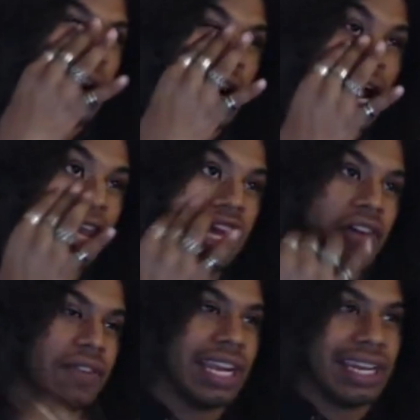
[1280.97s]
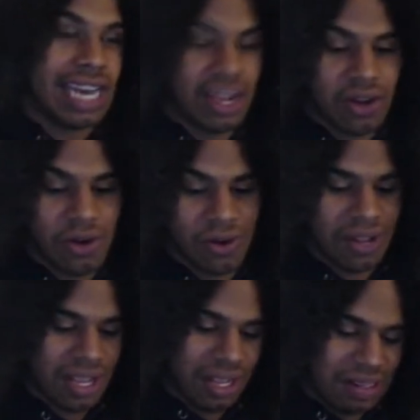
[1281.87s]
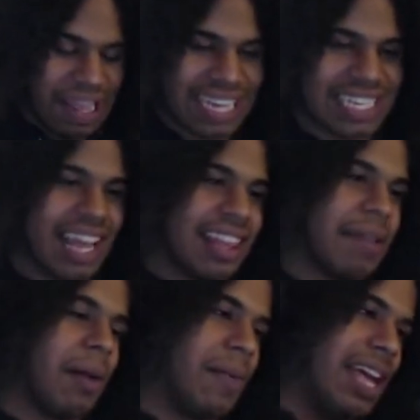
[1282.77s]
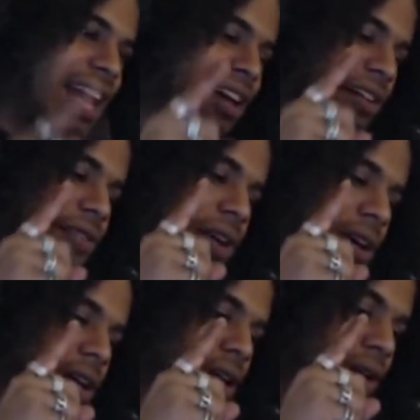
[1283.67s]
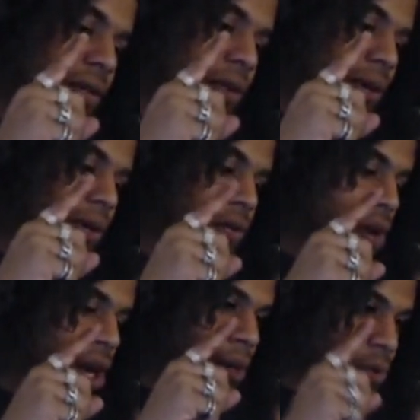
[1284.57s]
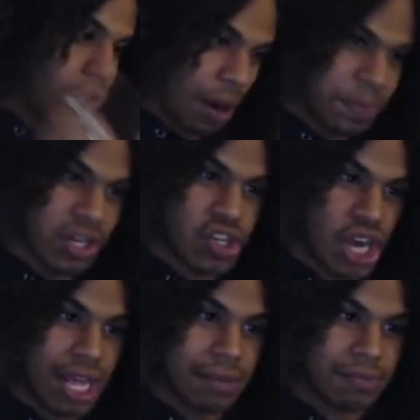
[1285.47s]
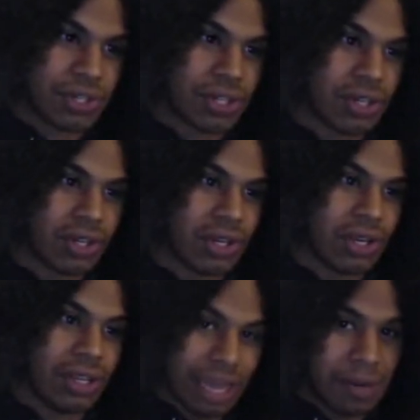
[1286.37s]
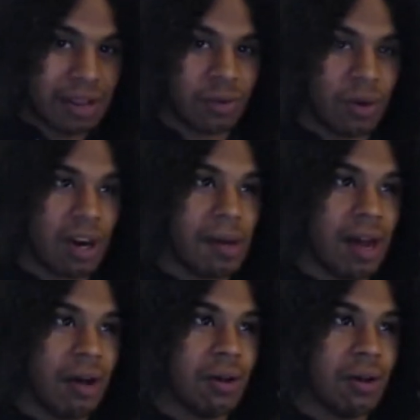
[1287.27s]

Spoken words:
I loved it. Now, actually, now that I think about it, we have corrupted gems that we have to worry about.